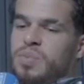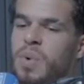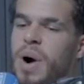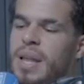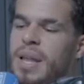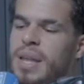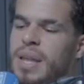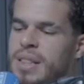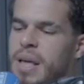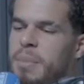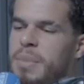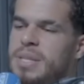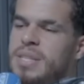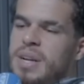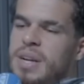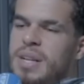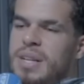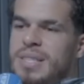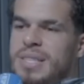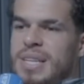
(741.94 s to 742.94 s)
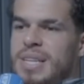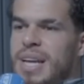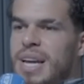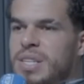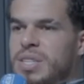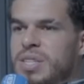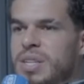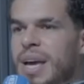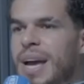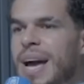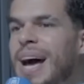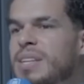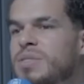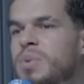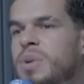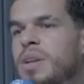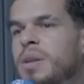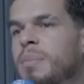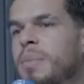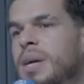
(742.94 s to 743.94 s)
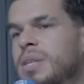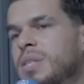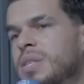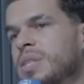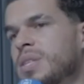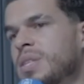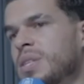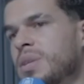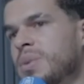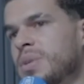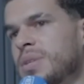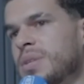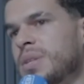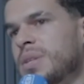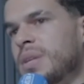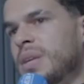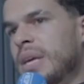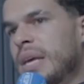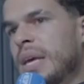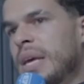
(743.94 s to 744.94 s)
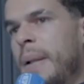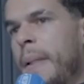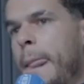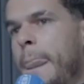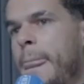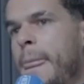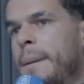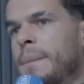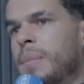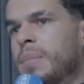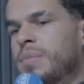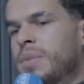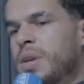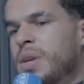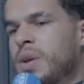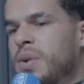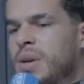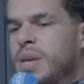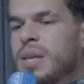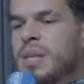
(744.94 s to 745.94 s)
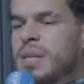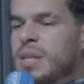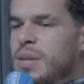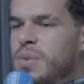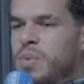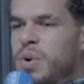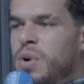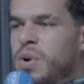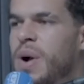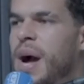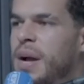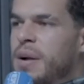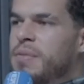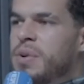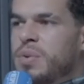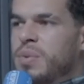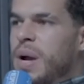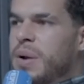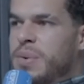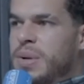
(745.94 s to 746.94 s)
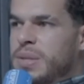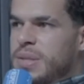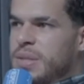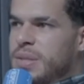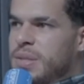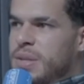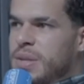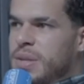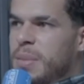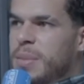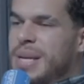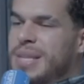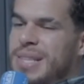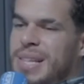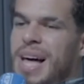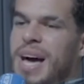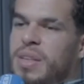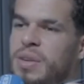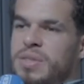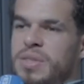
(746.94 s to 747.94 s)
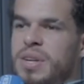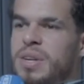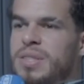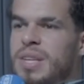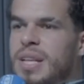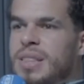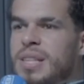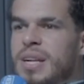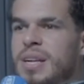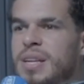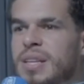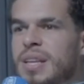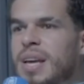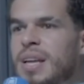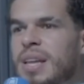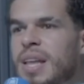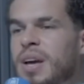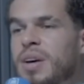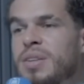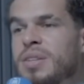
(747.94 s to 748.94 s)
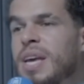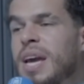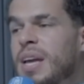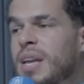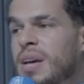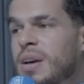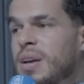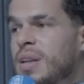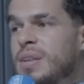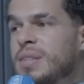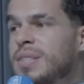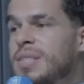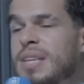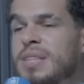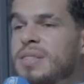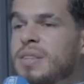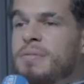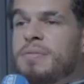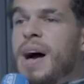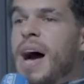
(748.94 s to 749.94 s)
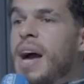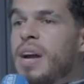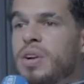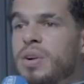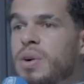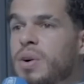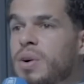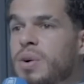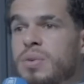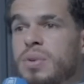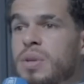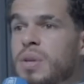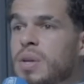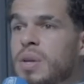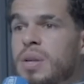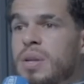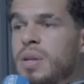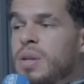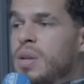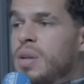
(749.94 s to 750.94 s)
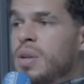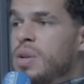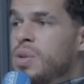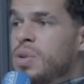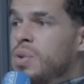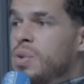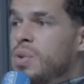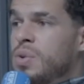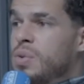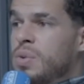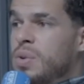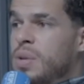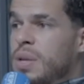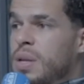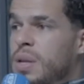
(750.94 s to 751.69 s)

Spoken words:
why like that materialistic nature. Like I just wanted to make sure she was, you know, we were rocking for the right reasons. You know what I mean? Because a lot of those girls out there, they'll date a 65-year-old dude.